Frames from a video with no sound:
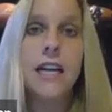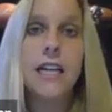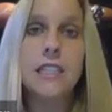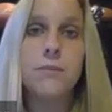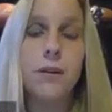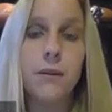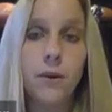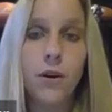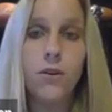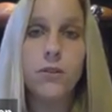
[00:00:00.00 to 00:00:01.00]
It's
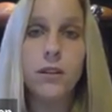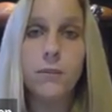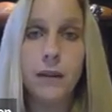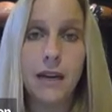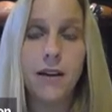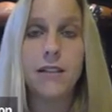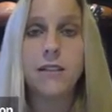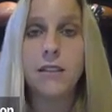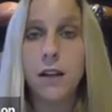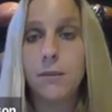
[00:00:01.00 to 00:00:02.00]
promote the
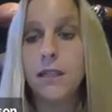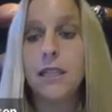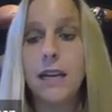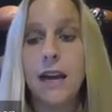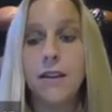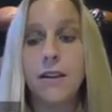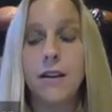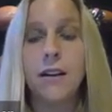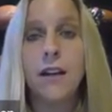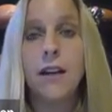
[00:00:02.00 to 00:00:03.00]
parents coming
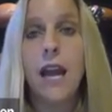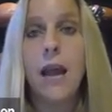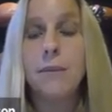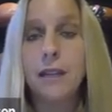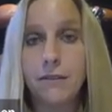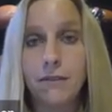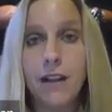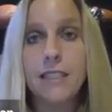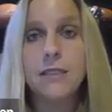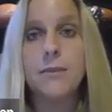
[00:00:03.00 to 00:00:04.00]
together and being
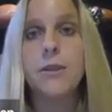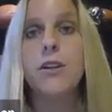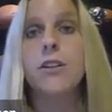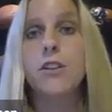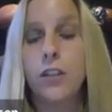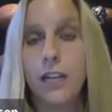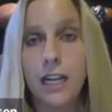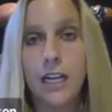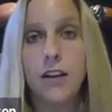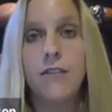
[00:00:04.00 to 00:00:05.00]
flexible,
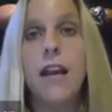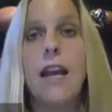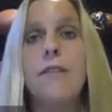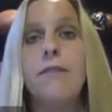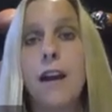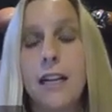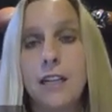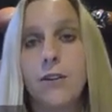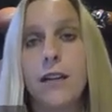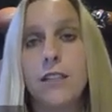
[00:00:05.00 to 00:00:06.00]
creative, and
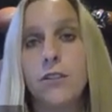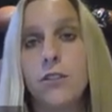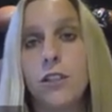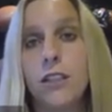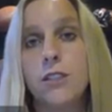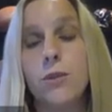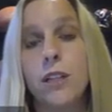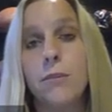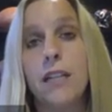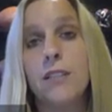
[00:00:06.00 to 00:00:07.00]
finding a resolution that's
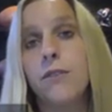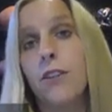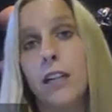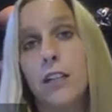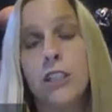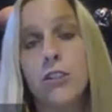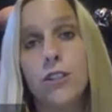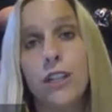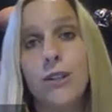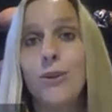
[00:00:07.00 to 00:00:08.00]
really best for their
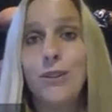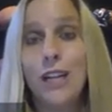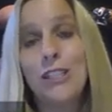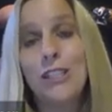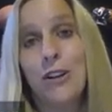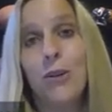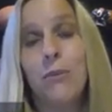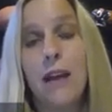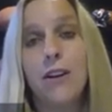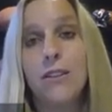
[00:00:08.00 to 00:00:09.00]
children, who they should know
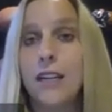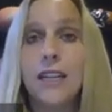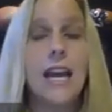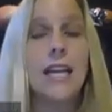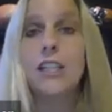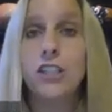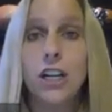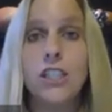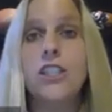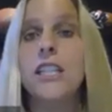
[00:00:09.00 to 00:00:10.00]
better than any
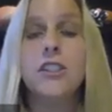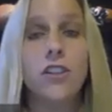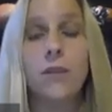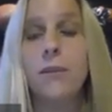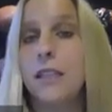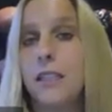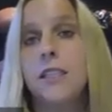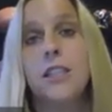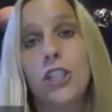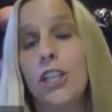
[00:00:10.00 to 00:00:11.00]
judge that's going to make the
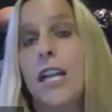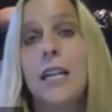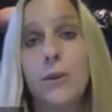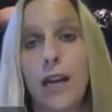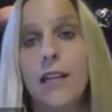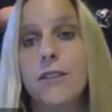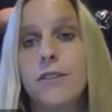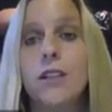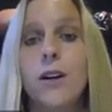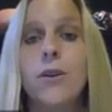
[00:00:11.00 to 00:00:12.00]
decision anyway.
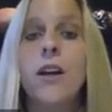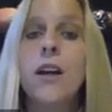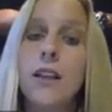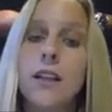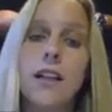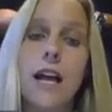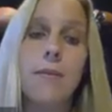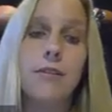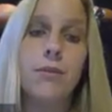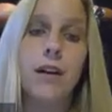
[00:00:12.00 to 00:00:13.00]
So the
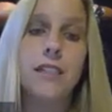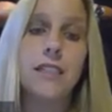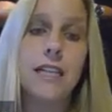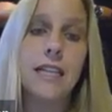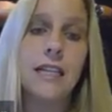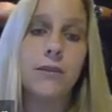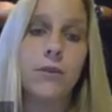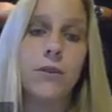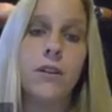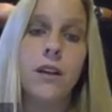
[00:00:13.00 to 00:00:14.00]
collaborative process, I think,
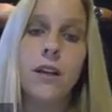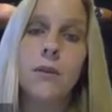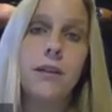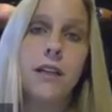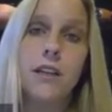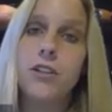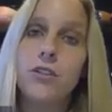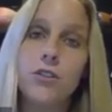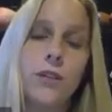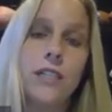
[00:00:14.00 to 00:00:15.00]
will be a
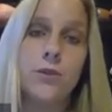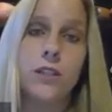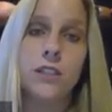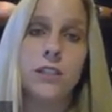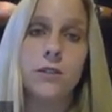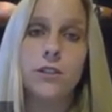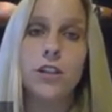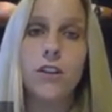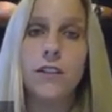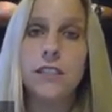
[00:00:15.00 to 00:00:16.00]
huge resource to
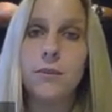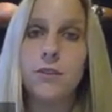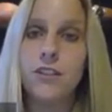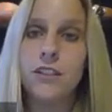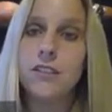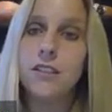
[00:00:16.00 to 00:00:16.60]
resolving some of these